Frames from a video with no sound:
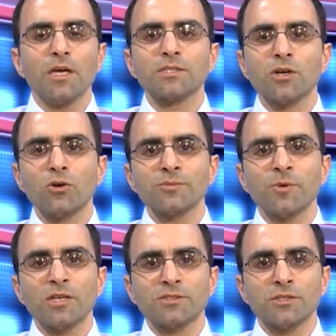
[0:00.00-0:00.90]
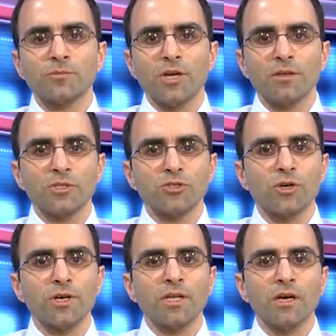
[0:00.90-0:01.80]
It is co-sponsored by the
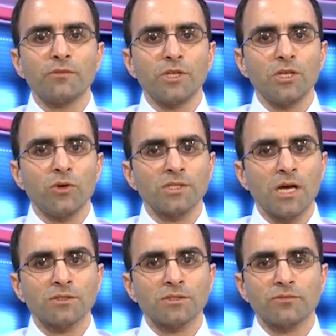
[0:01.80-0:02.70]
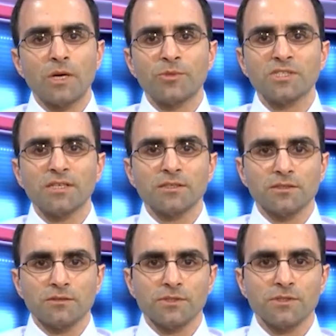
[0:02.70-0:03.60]
majority of the U.S. House of
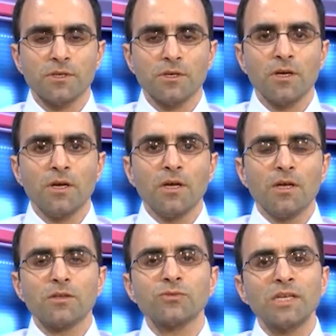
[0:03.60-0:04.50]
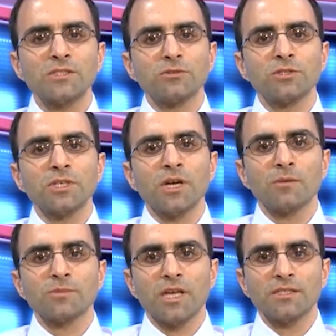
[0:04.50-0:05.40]
Representatives. This resolution
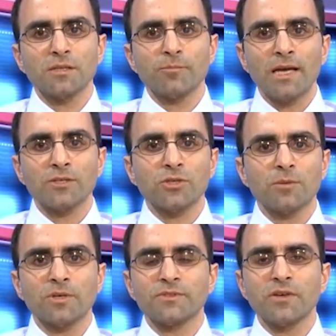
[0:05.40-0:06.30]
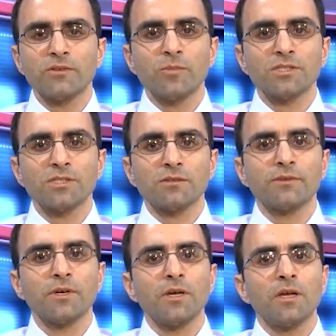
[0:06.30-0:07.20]
comes against a backdrop of 7 months
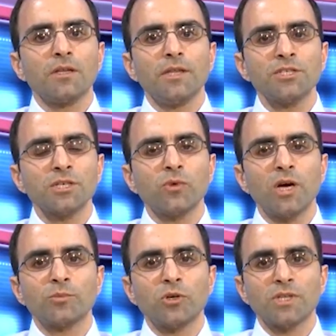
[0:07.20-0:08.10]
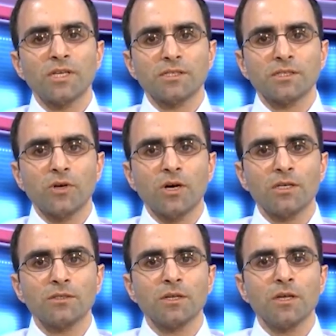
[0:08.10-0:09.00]
of nationwide protests in
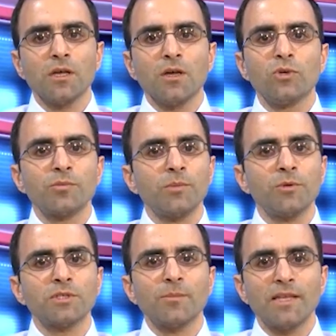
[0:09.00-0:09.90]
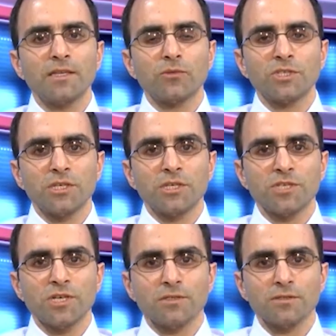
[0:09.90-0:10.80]
Iran, with people demanding regime
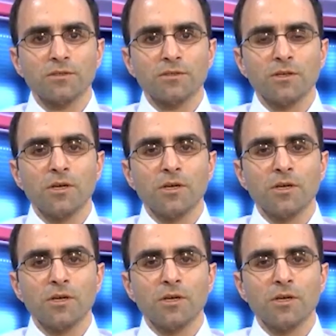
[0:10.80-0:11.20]
change.